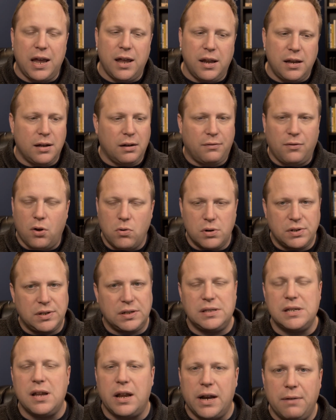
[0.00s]
And of
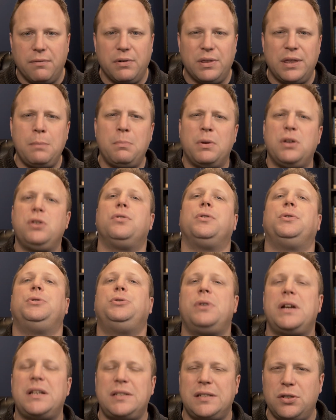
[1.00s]
course, it's not everything, but you're
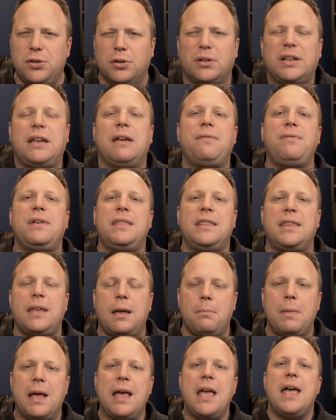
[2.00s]
giving
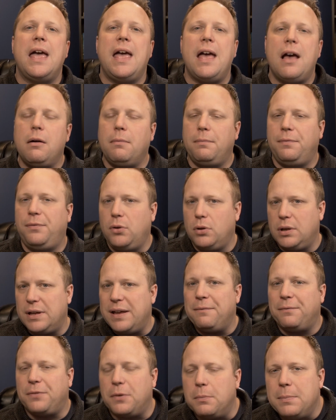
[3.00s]
them helpful
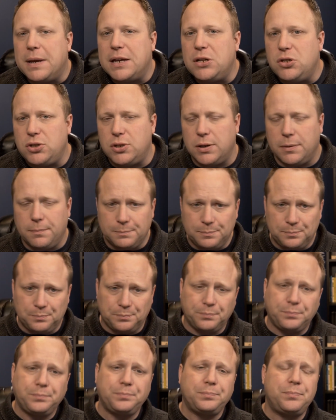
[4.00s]
information.
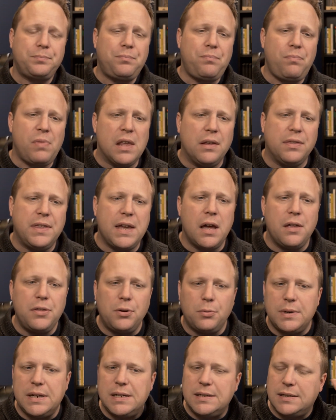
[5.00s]
The
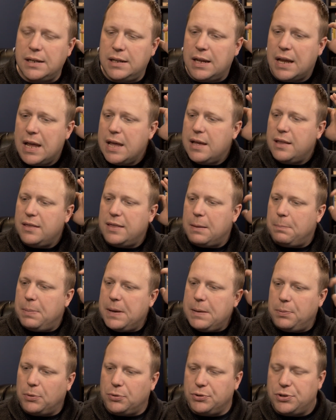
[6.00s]
other reason that
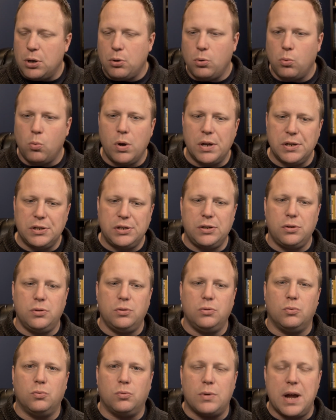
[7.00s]
people don't want
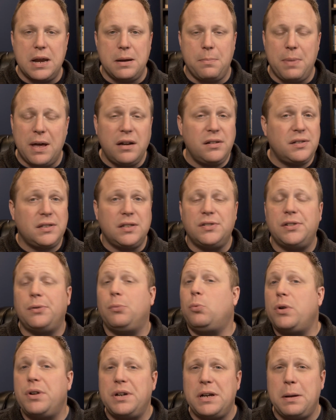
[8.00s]
to write about it is because
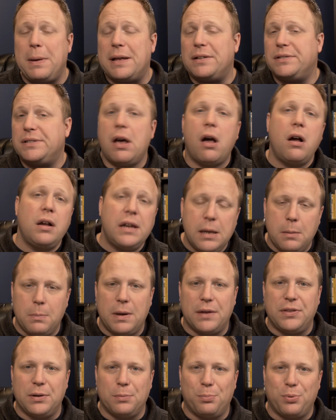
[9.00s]
they're worried about talking
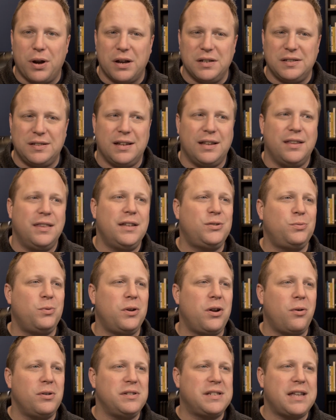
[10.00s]
about their pricing. And this
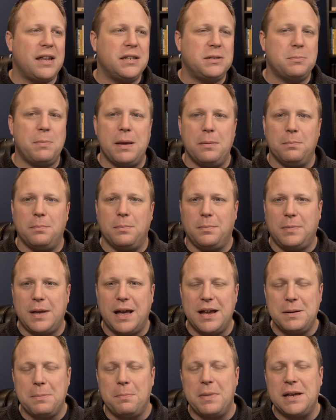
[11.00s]
one always kind
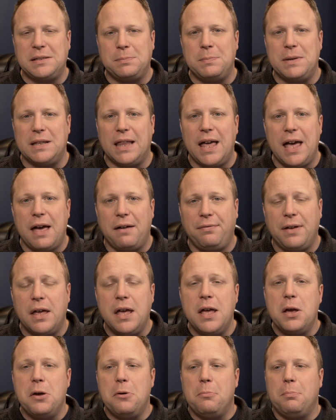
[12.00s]
of makes me
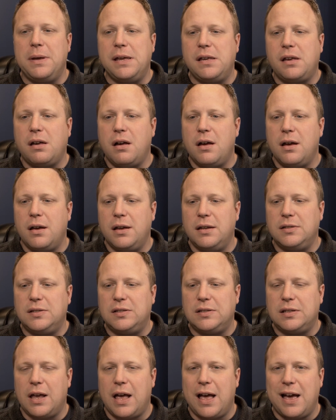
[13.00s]
laugh,
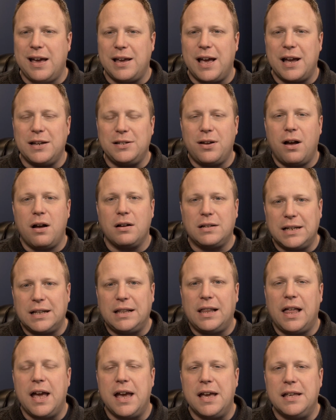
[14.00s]
because I talk to
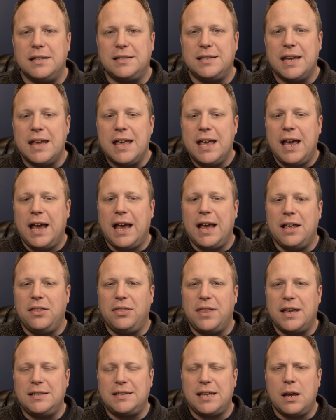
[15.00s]
clients
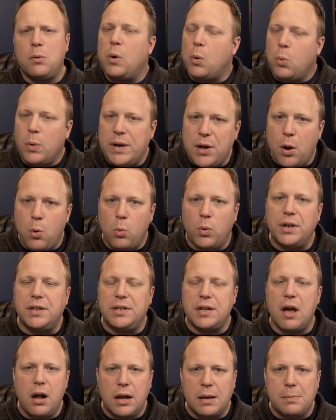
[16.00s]
and they say, well, we don't want
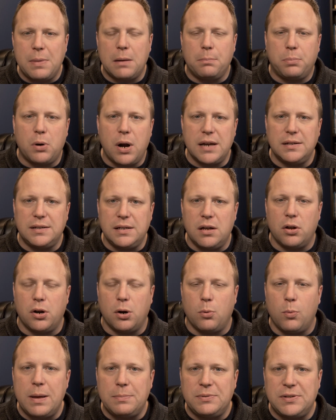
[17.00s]
to talk about pricing on
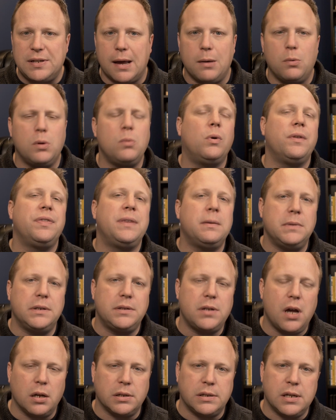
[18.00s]
our website. We want them
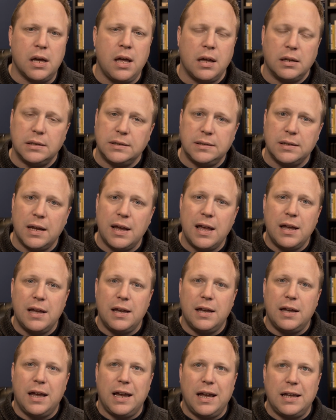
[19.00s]
to talk to us.
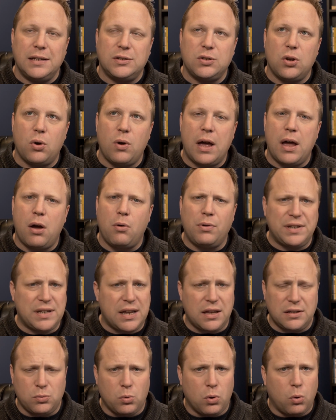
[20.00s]
And so I always
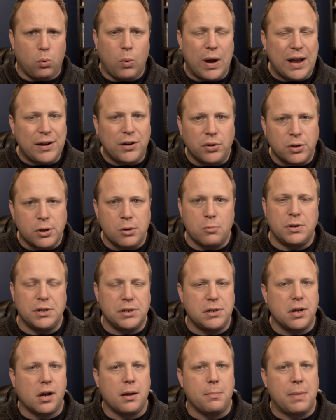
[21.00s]
ask, well, why don't you
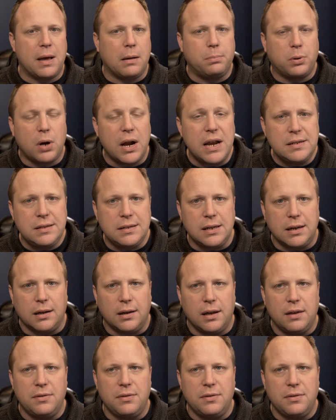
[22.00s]
want to talk about pricing?